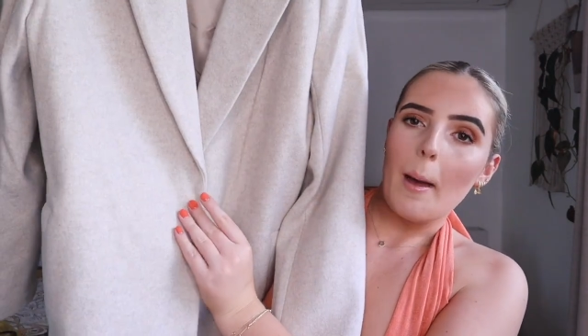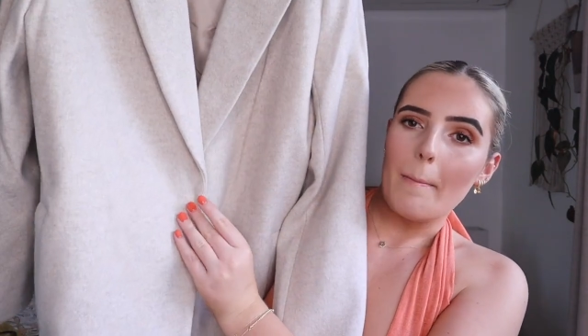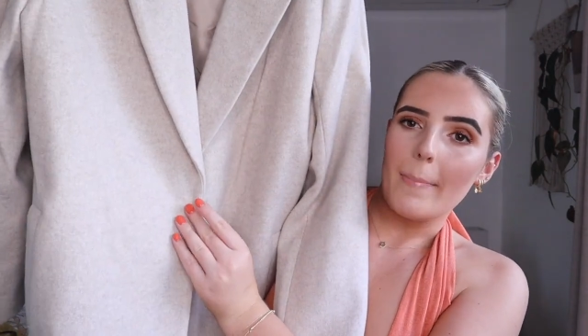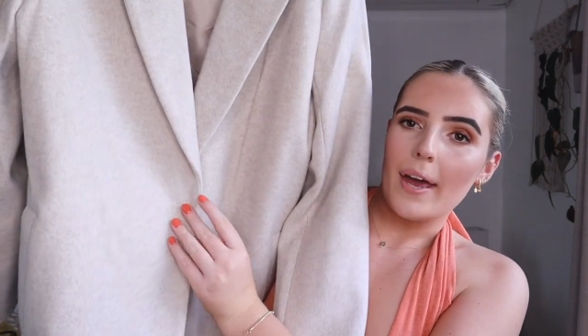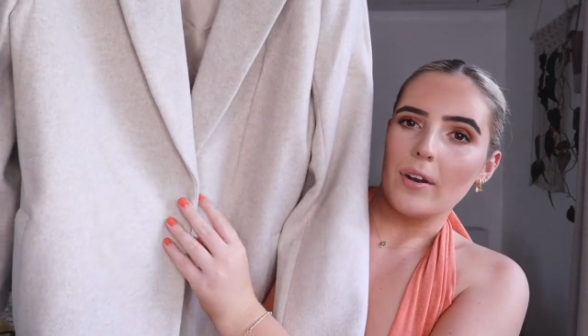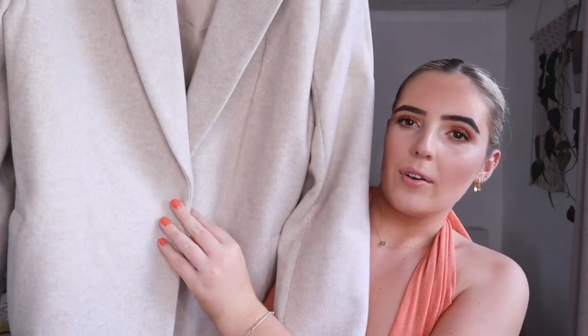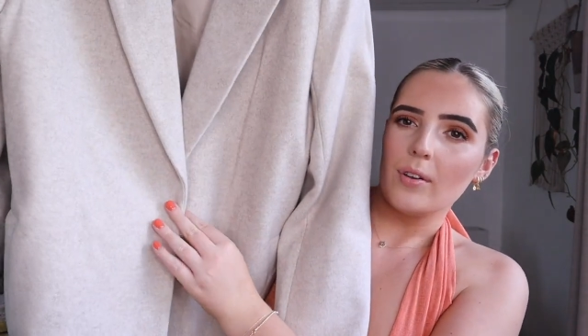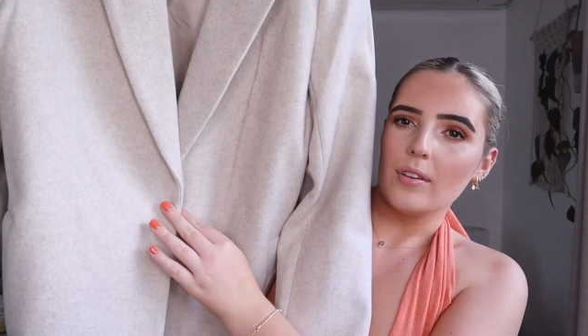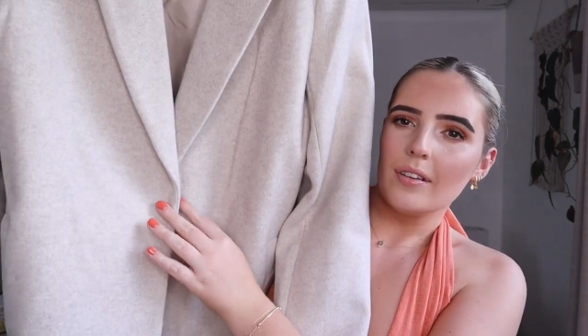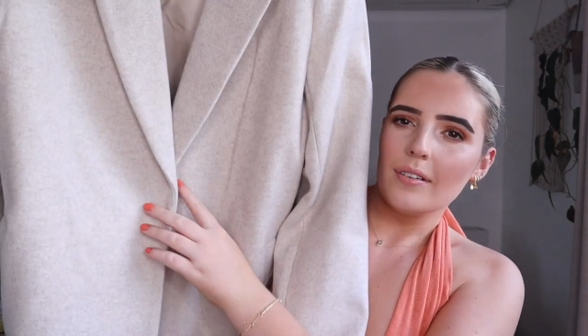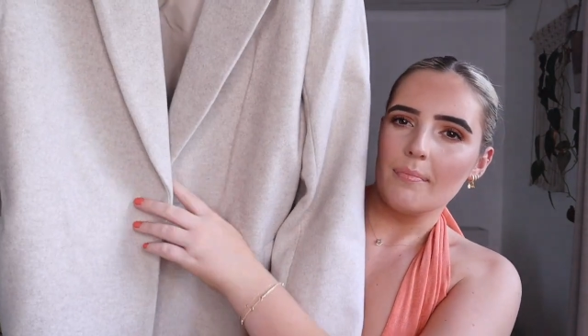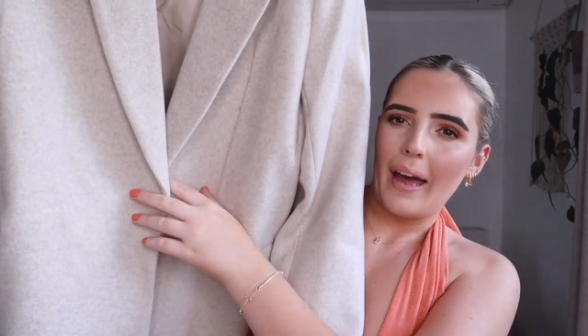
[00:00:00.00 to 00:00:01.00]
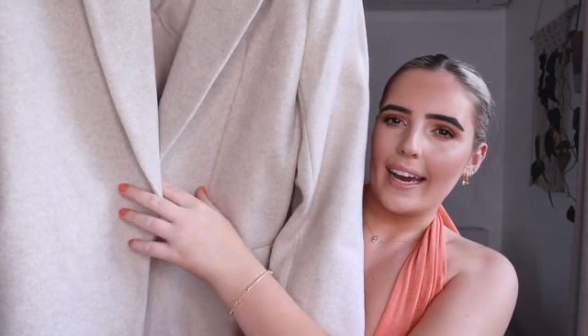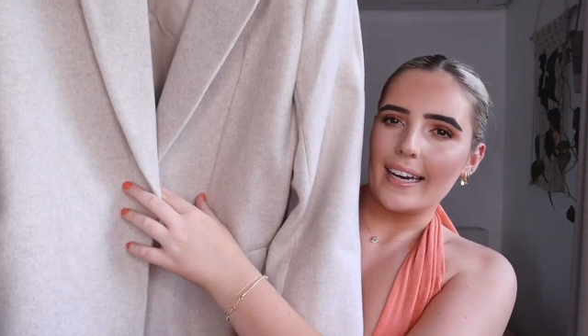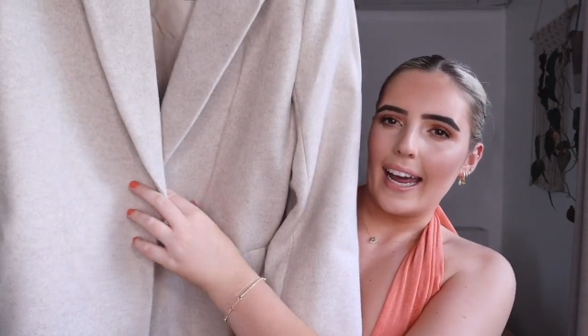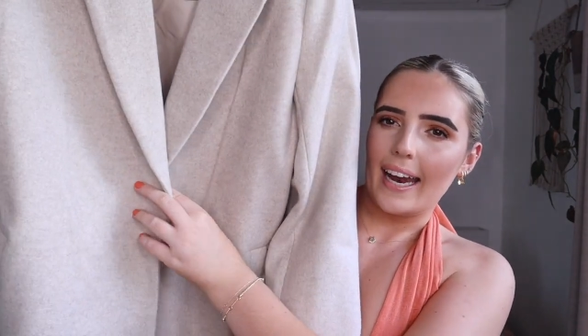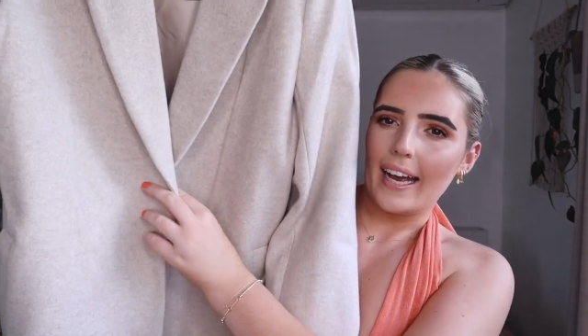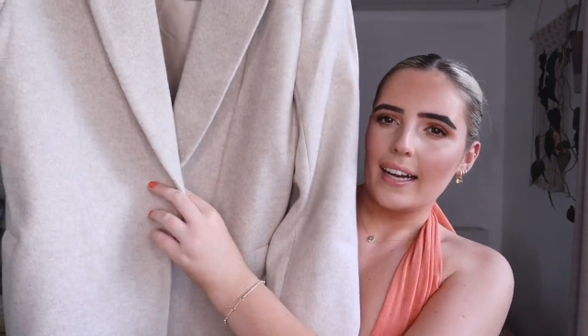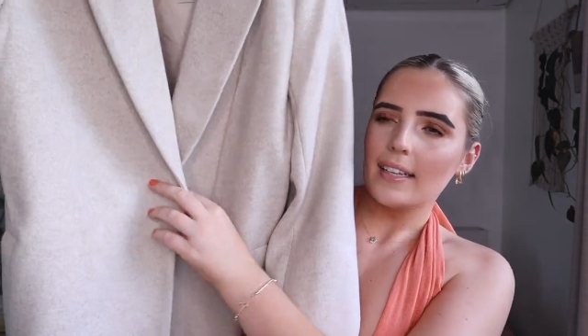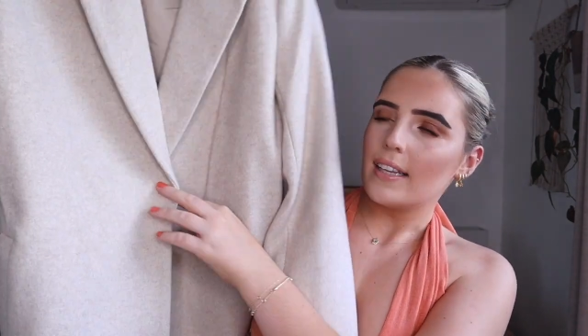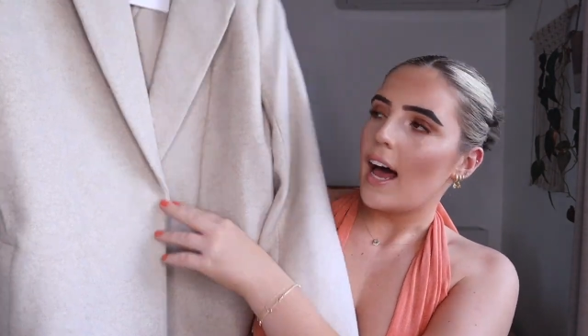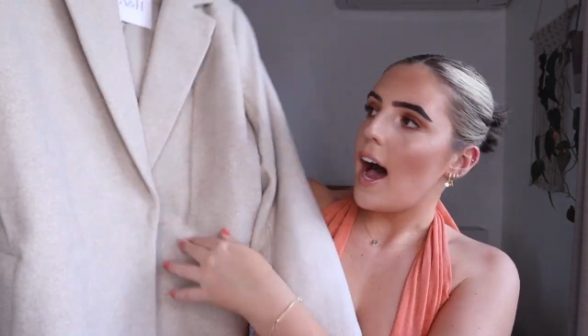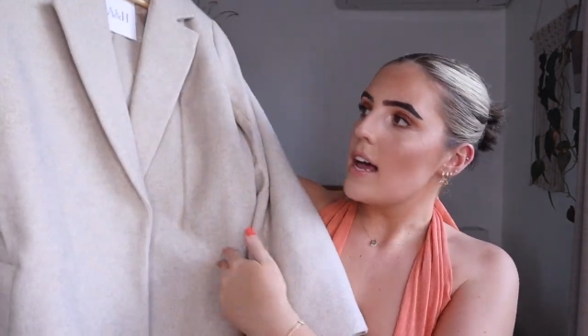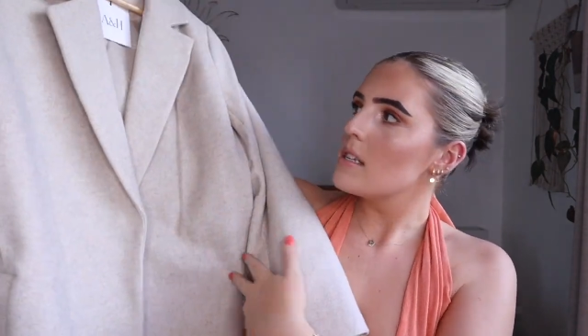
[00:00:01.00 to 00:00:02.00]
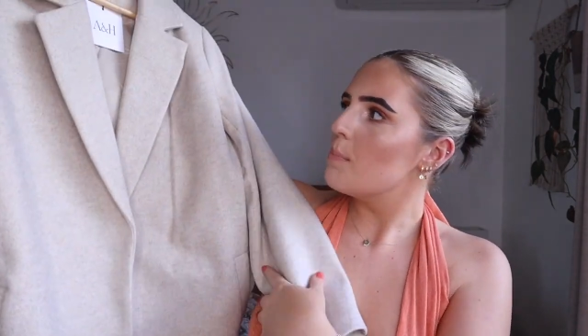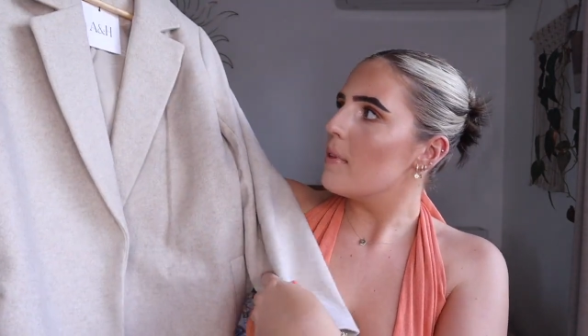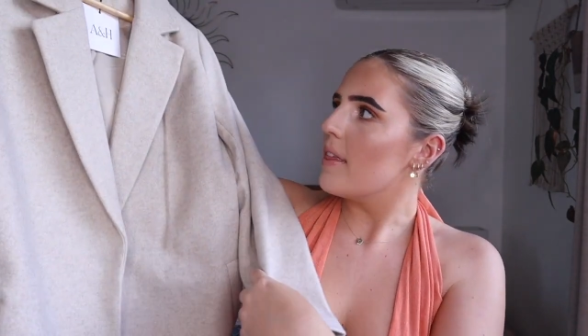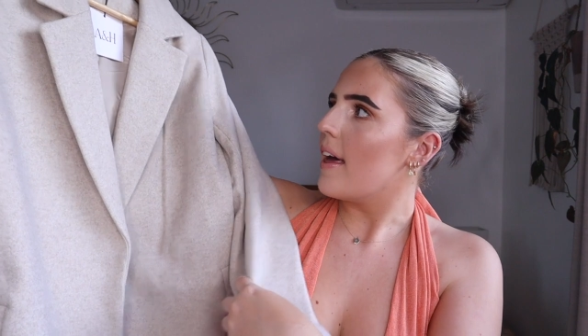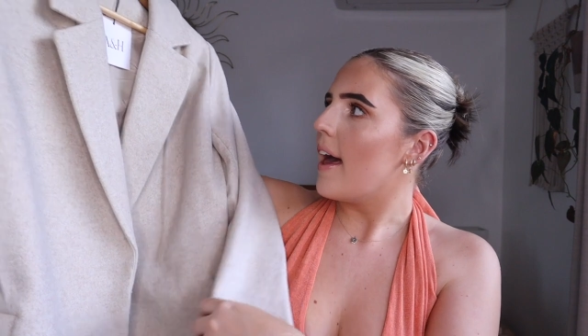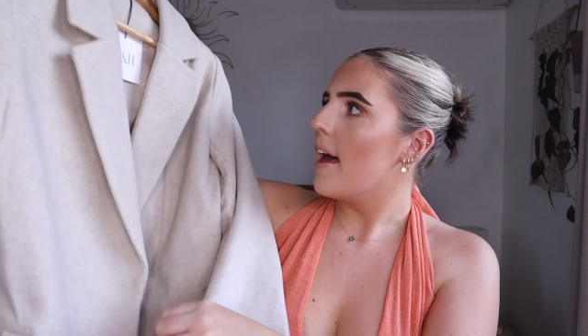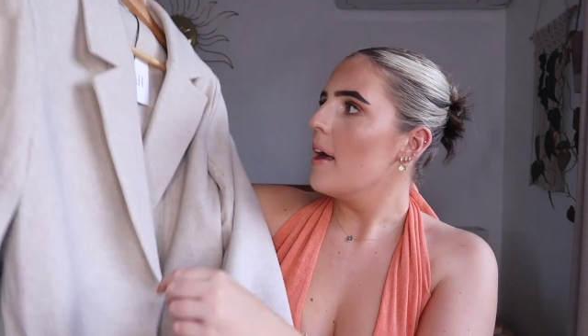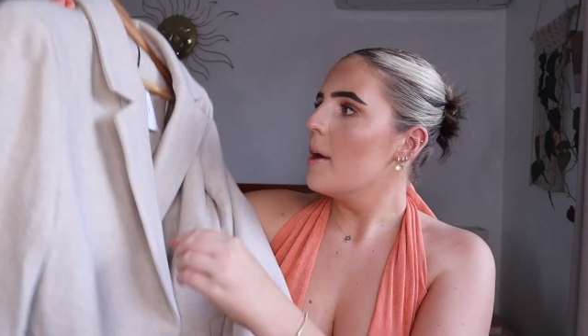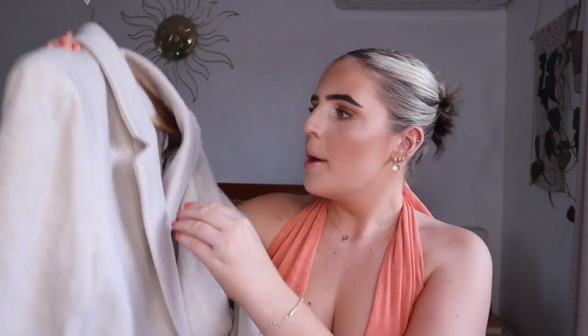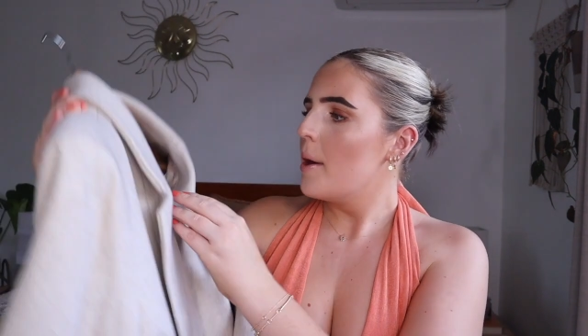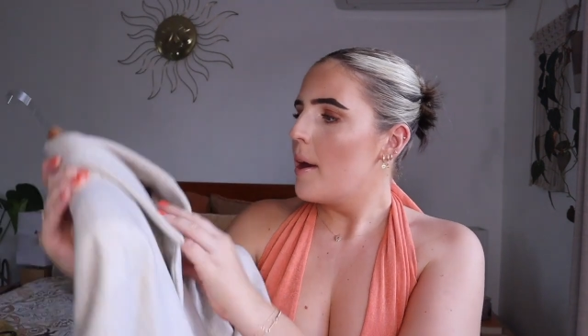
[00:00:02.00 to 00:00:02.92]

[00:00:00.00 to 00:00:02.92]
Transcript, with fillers: metal magnetic clasp there.